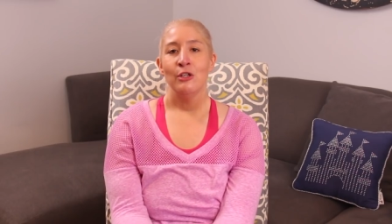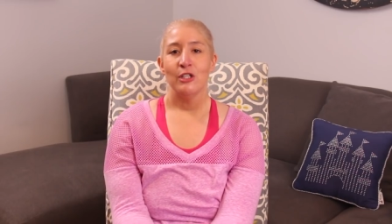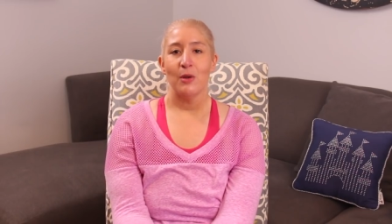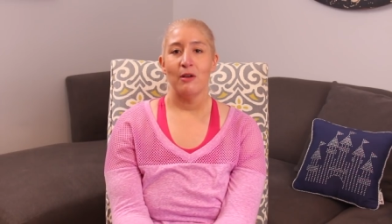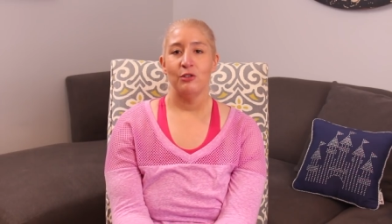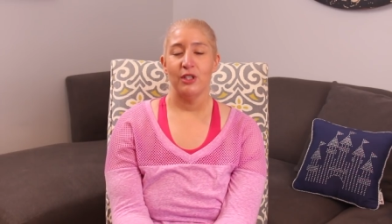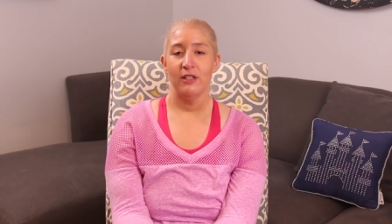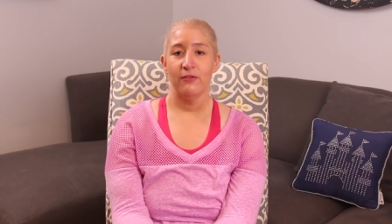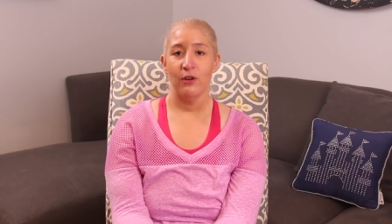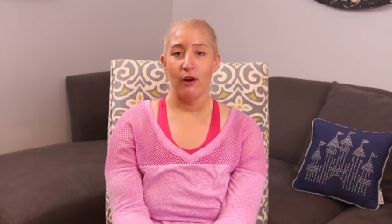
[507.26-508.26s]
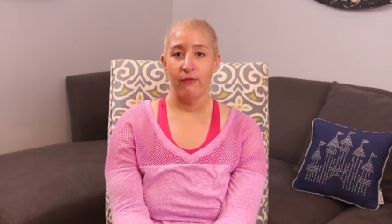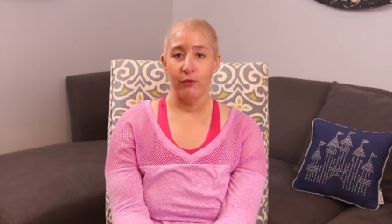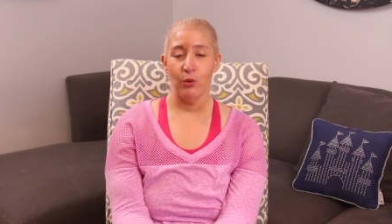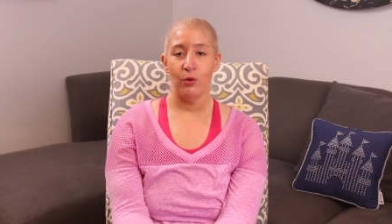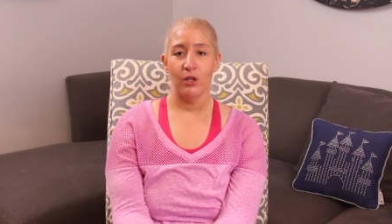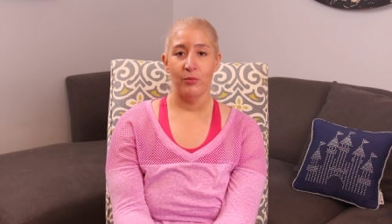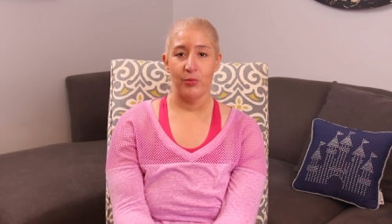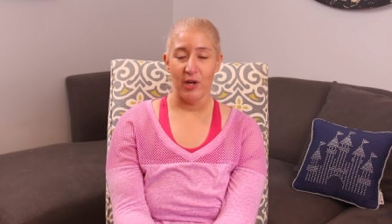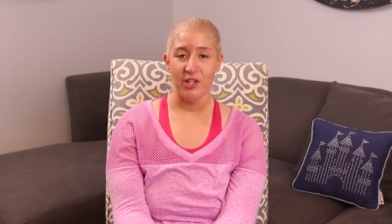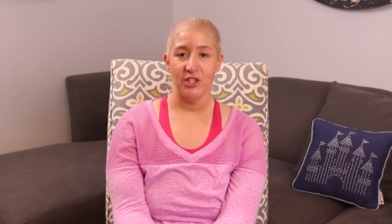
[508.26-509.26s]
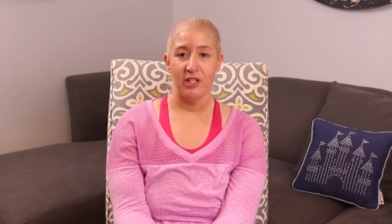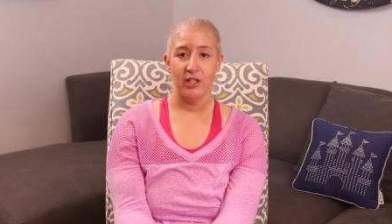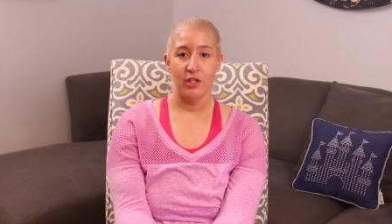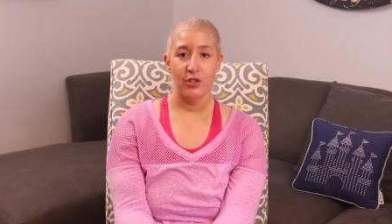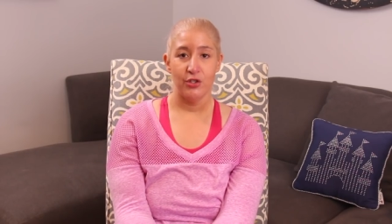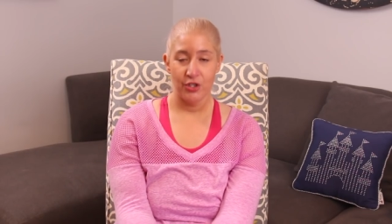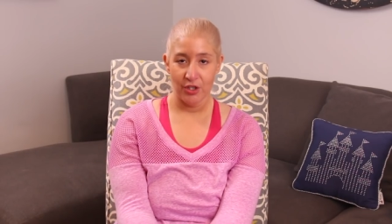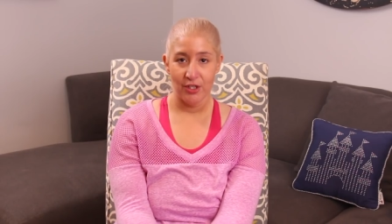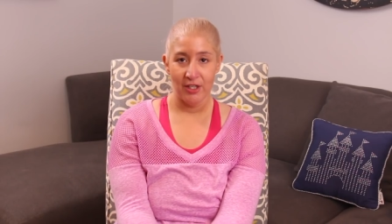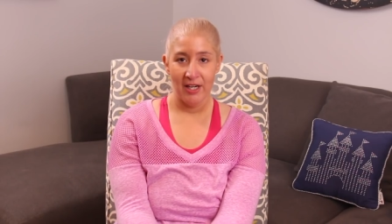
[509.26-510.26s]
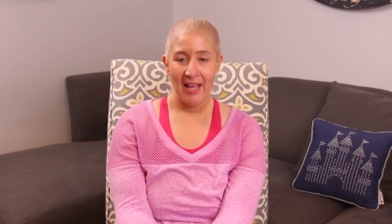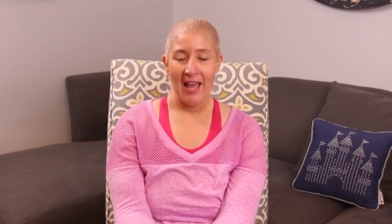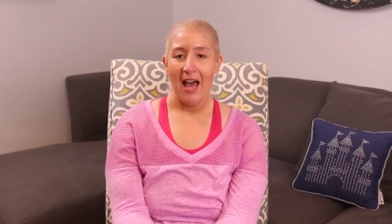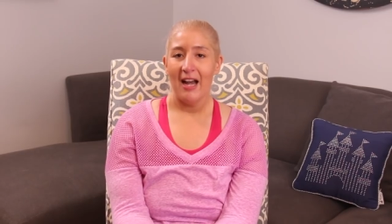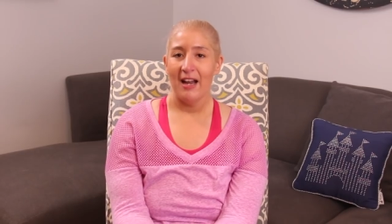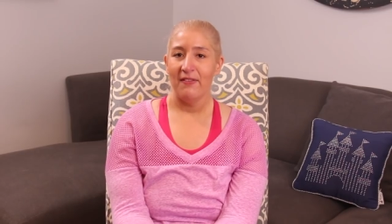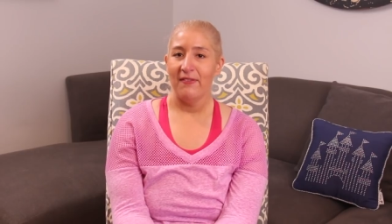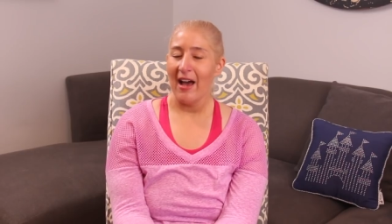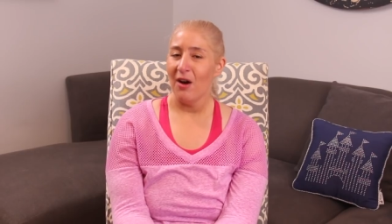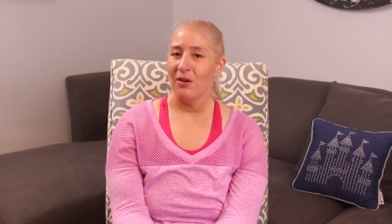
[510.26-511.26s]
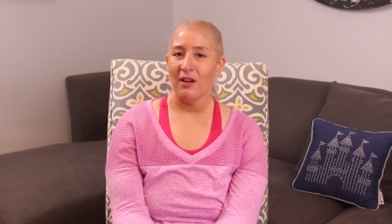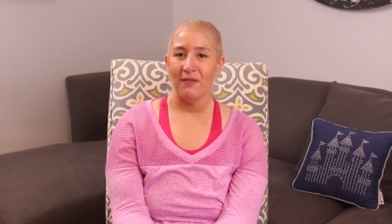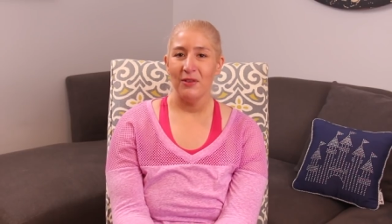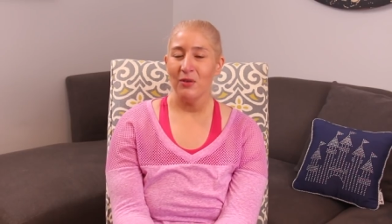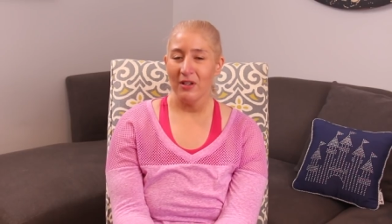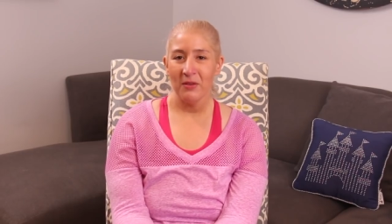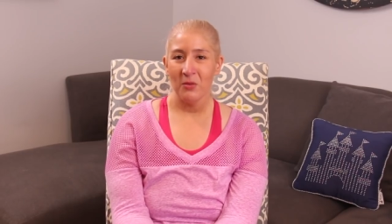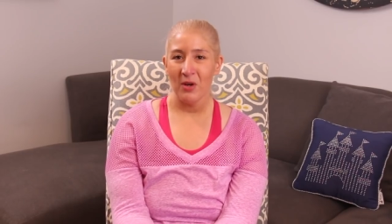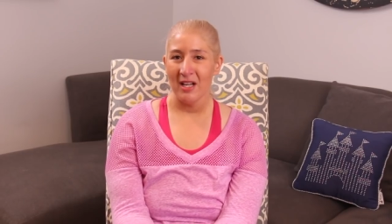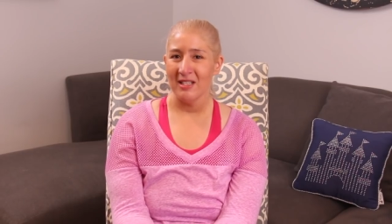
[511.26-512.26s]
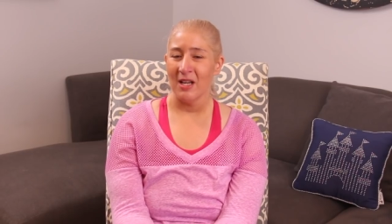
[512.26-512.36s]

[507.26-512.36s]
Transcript: So I was looking for a full compression shirt and I found a few different ones.